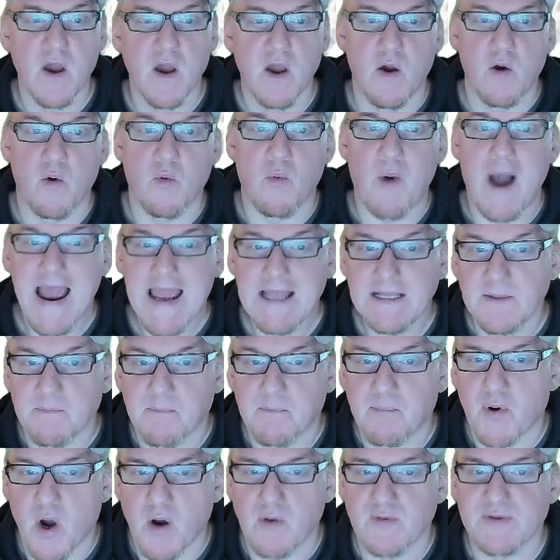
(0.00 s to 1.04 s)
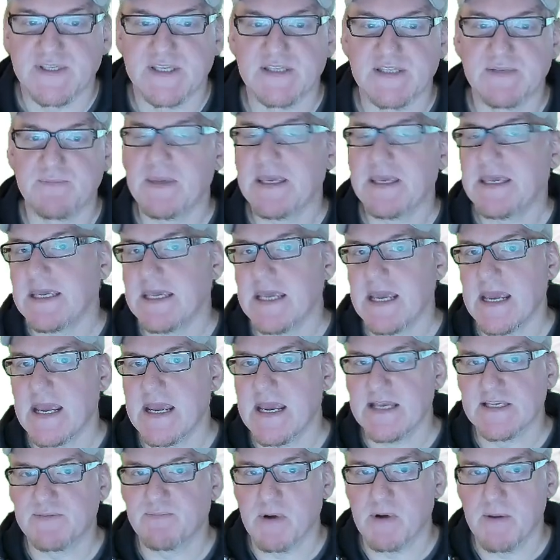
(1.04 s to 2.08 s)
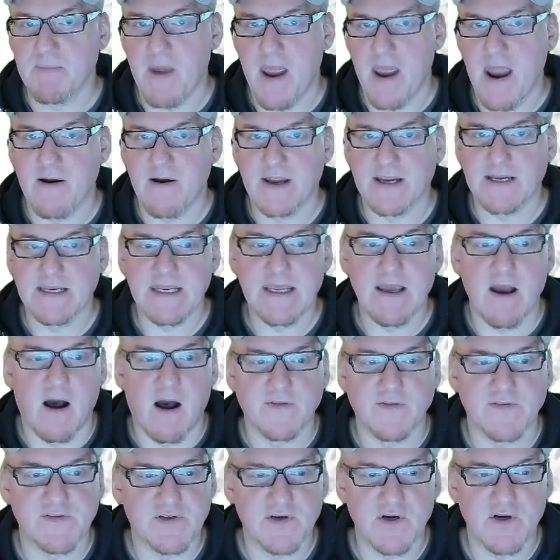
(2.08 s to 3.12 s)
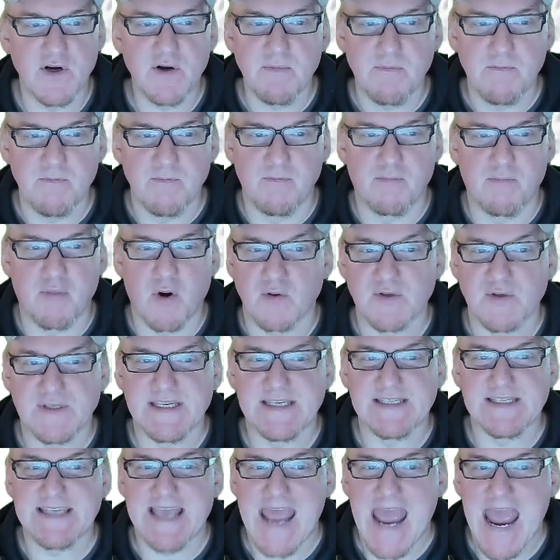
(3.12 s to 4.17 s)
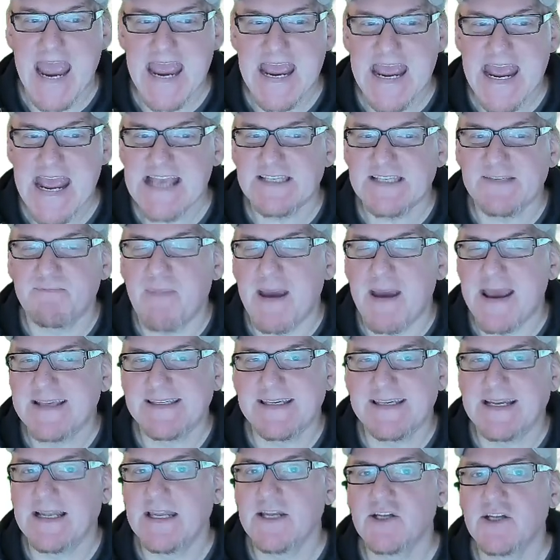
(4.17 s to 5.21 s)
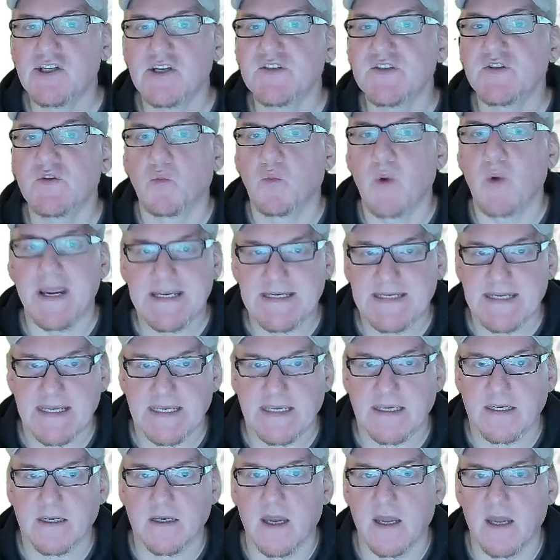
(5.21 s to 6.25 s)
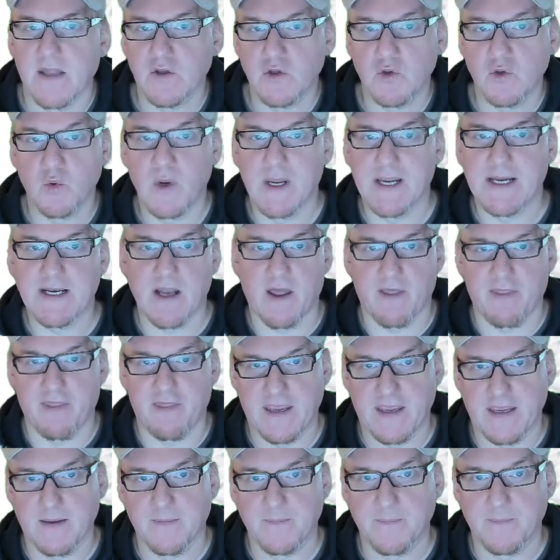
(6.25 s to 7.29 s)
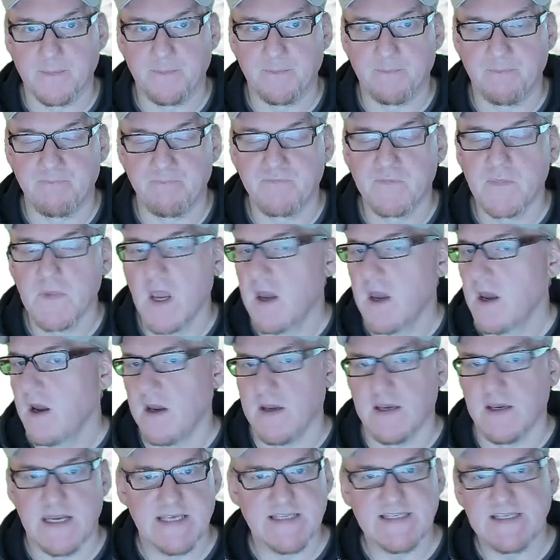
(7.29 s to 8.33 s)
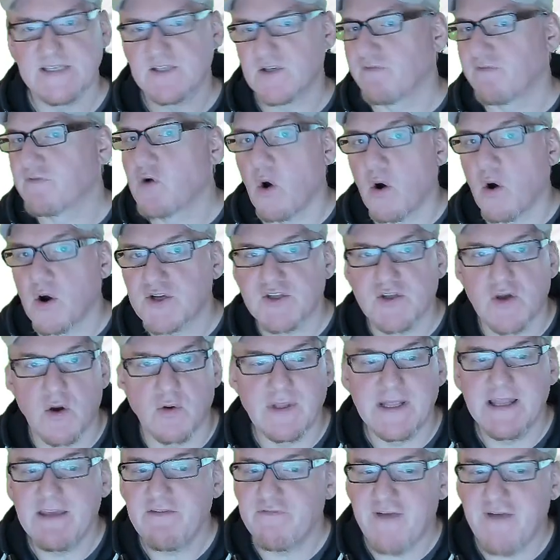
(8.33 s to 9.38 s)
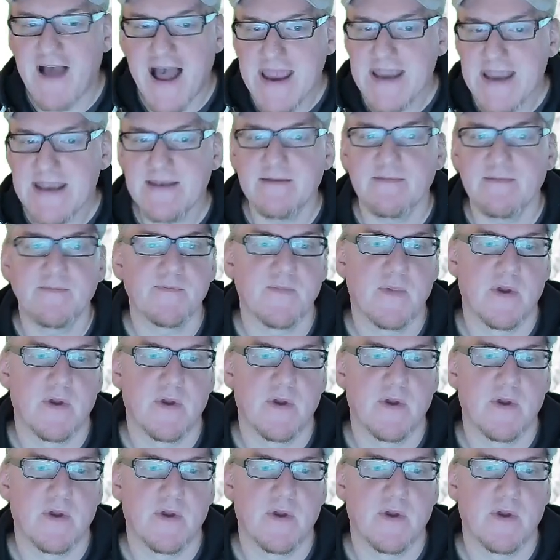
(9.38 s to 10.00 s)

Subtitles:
While process B is preparing the answer, process A is basically just waiting and doing nothing. This is of course totally fine.